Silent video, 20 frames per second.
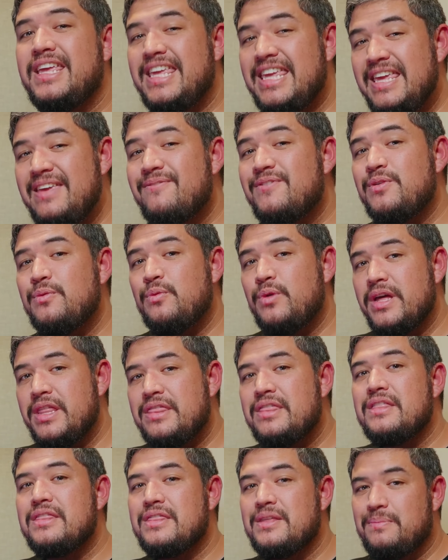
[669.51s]
even
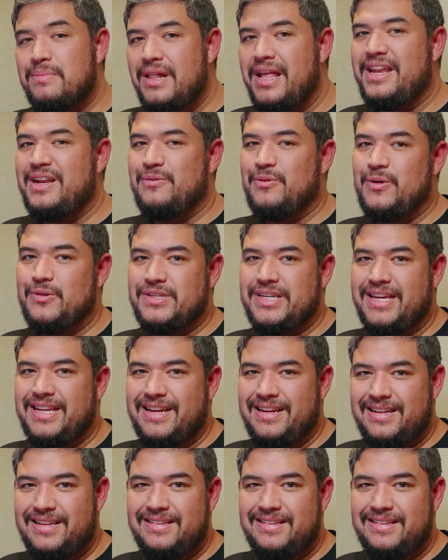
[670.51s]
with the planet rotating?